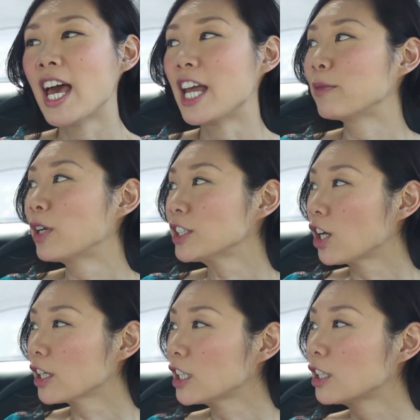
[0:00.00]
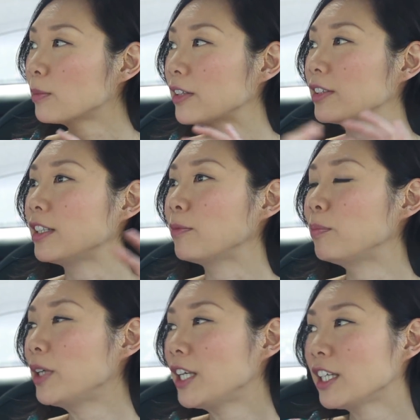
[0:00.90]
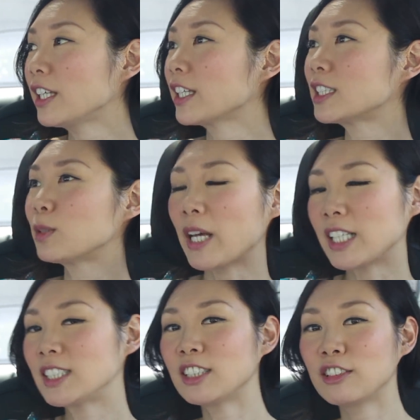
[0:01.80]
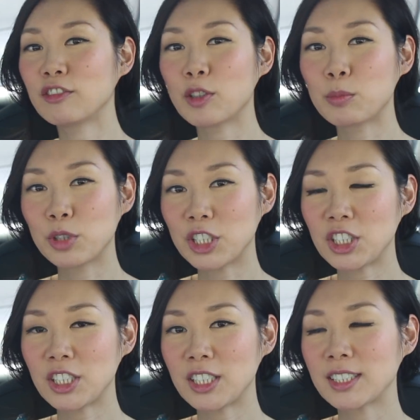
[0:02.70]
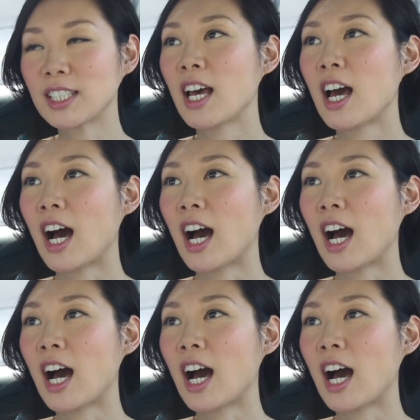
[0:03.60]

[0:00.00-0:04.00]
And I'm not talking about the big, expansive bridges.